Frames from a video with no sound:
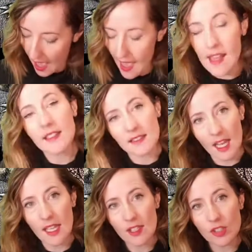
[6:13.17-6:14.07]
and
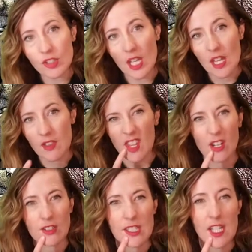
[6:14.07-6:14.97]
gnashed
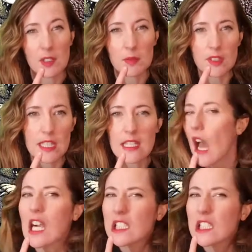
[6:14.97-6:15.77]
their terrible teeth